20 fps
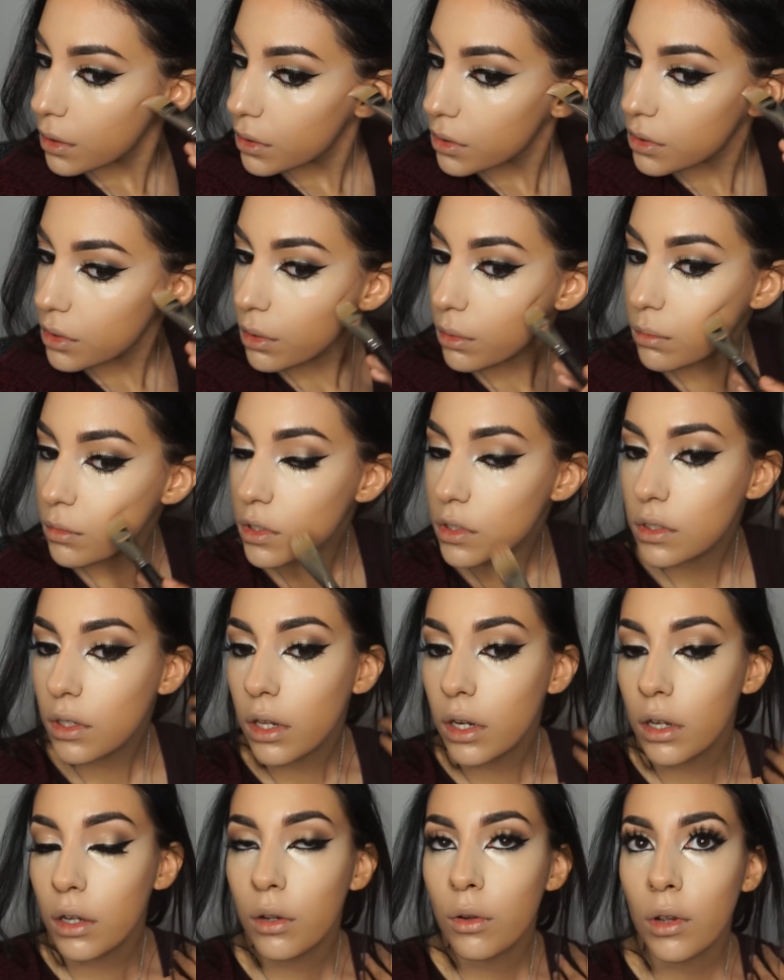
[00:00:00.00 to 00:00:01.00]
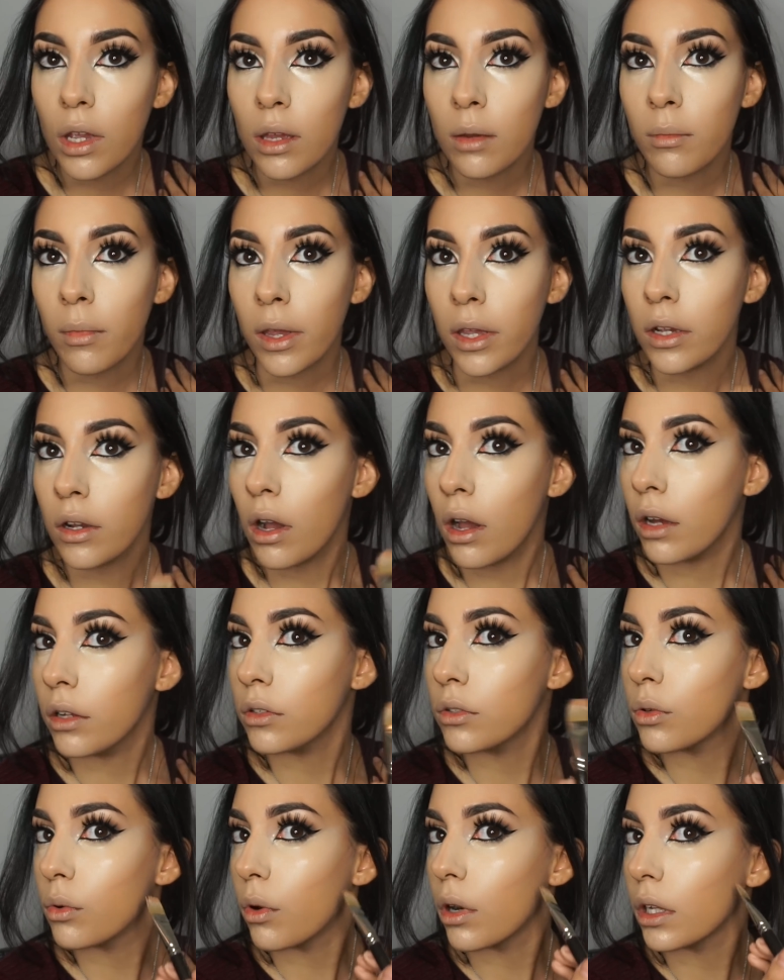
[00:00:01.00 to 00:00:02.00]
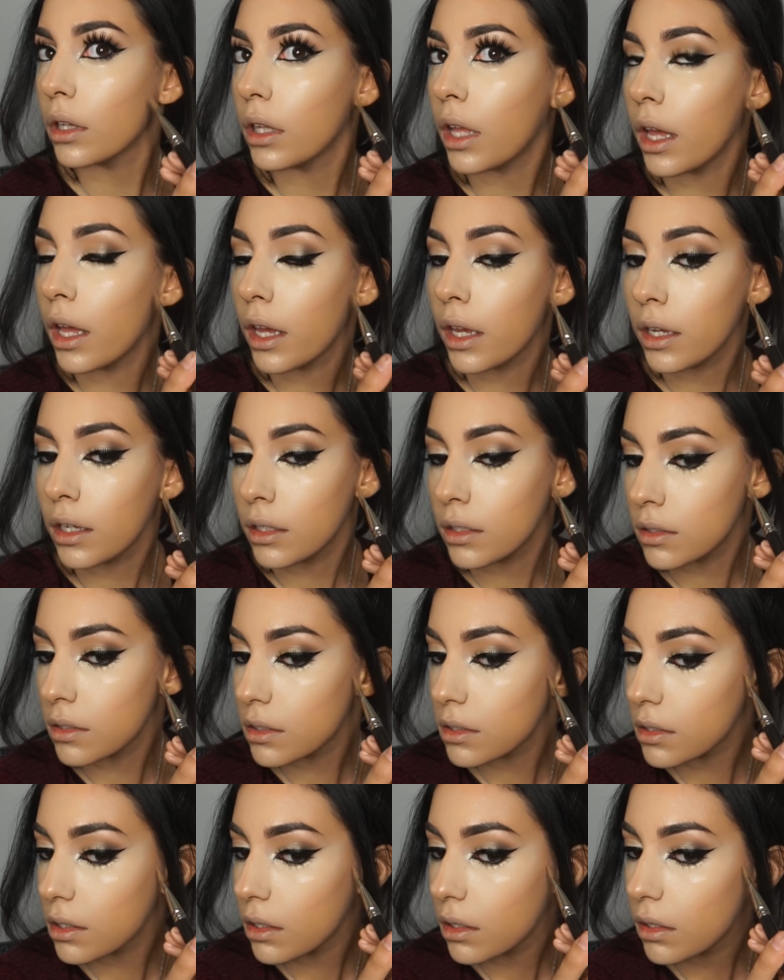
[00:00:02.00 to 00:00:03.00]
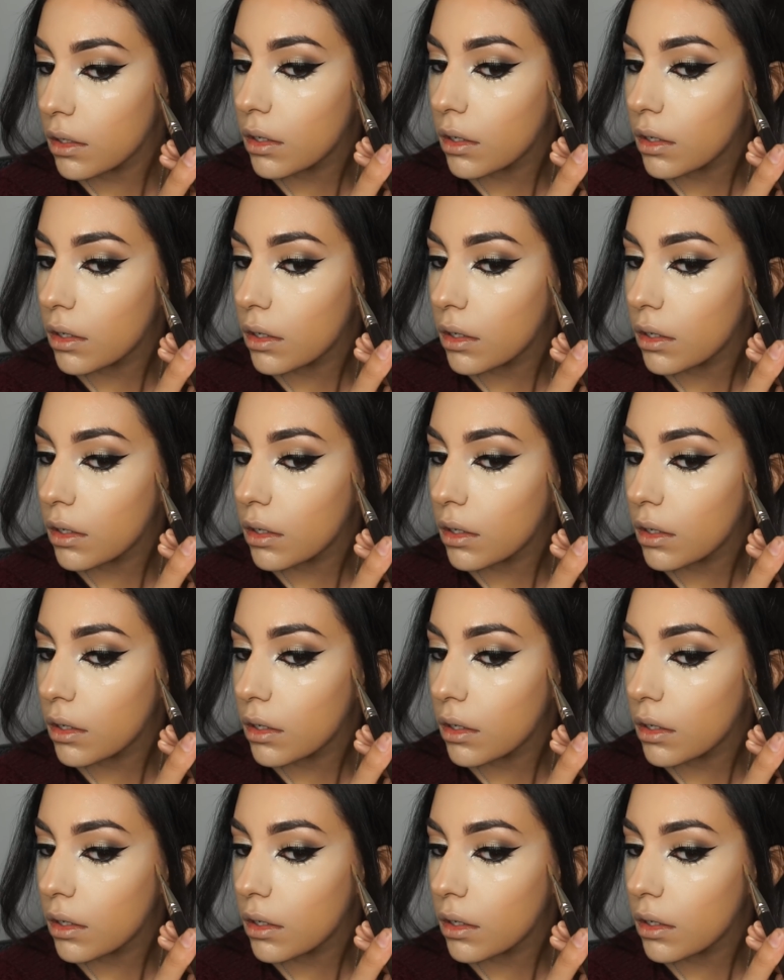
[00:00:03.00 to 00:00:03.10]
So I'm just gonna create my contour lines.